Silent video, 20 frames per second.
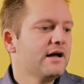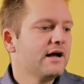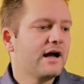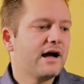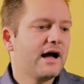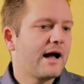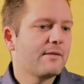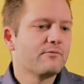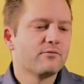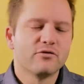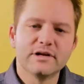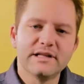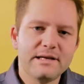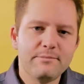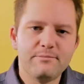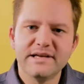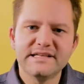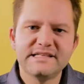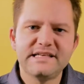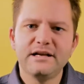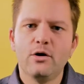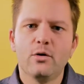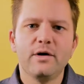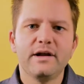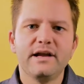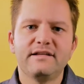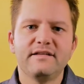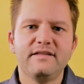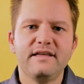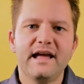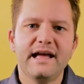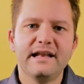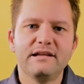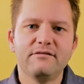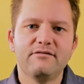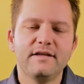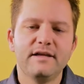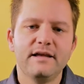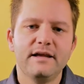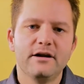Uh, I'm really busy going into the end
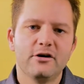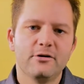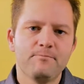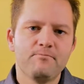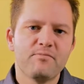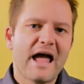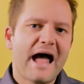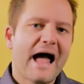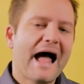of the year.